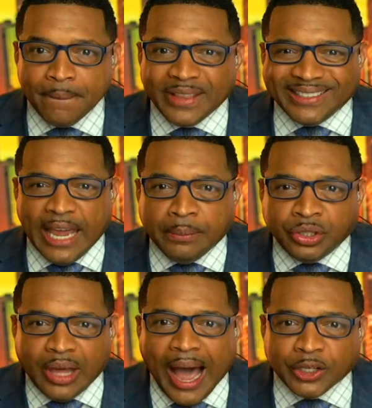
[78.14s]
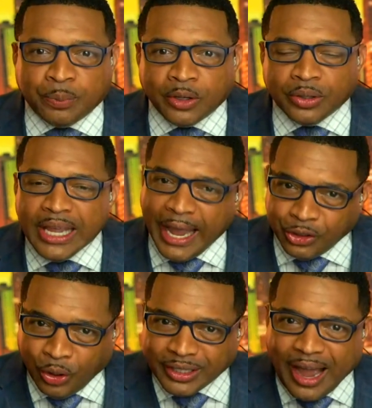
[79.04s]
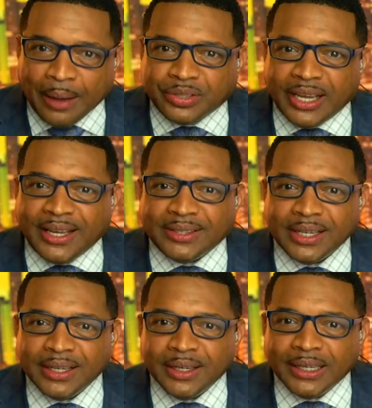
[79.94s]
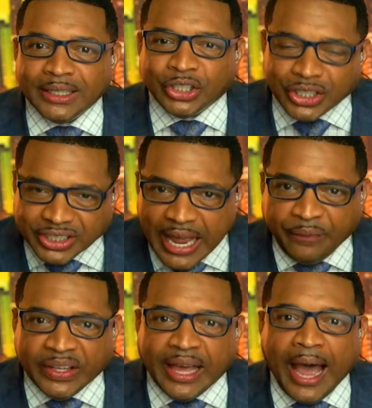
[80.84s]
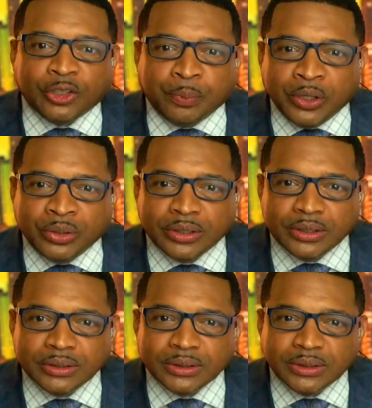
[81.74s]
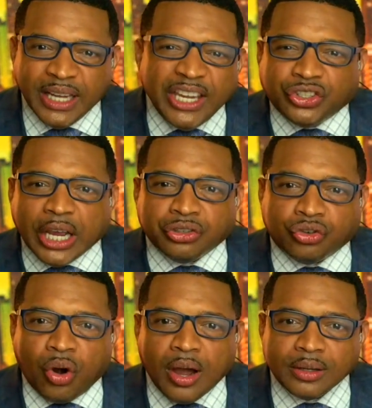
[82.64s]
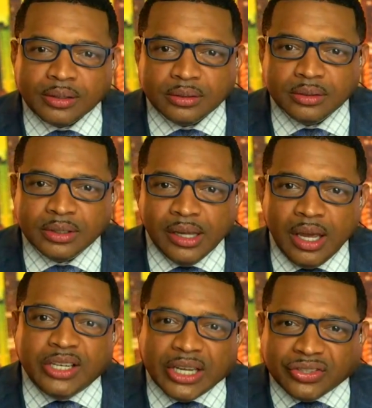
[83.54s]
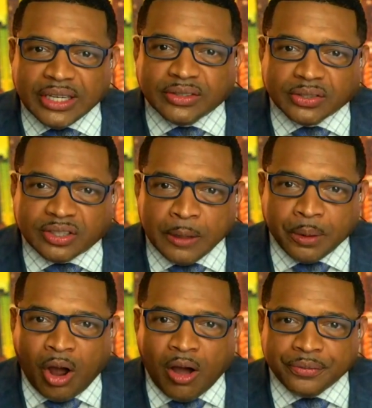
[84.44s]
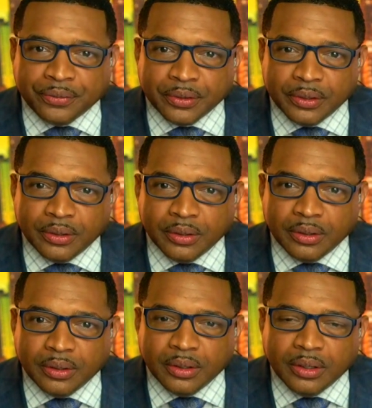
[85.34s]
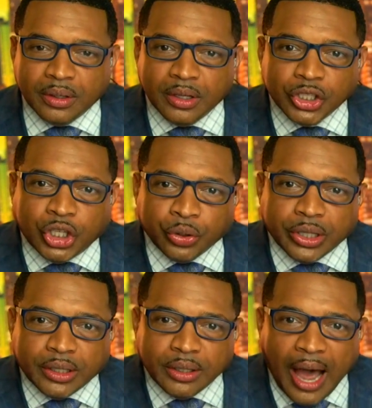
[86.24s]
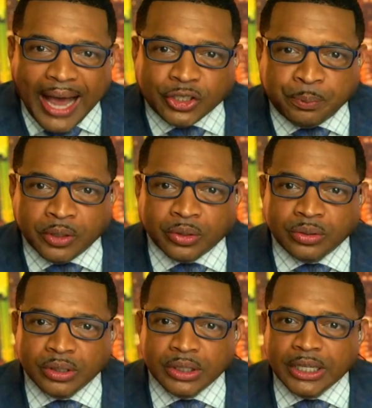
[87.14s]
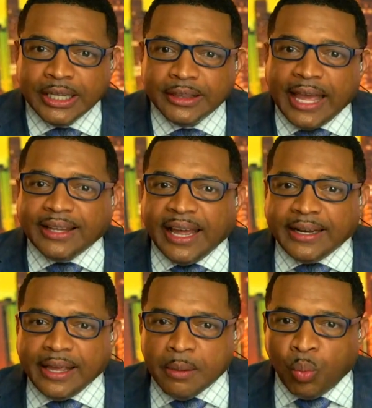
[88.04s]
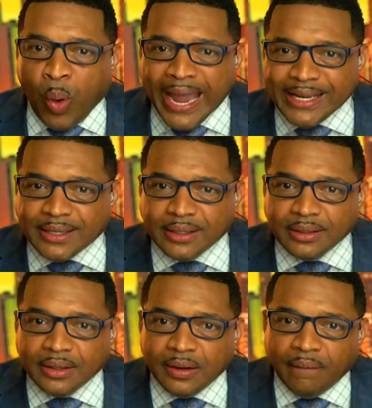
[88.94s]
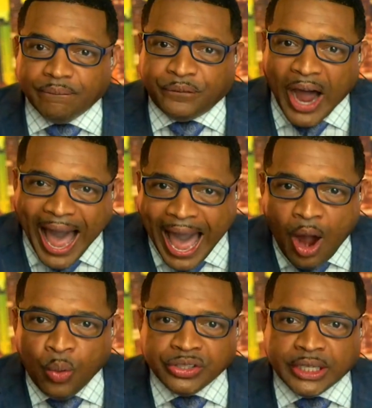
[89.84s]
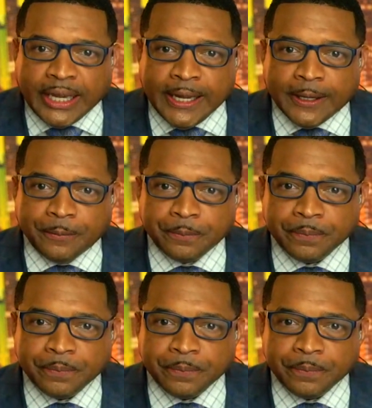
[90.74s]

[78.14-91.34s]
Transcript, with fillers: They take him to the hospital. And you know what the cop says to the staff at the hospital? He's just drunk. He just needs to sleep it off. So the hospital they let him wait for hours again.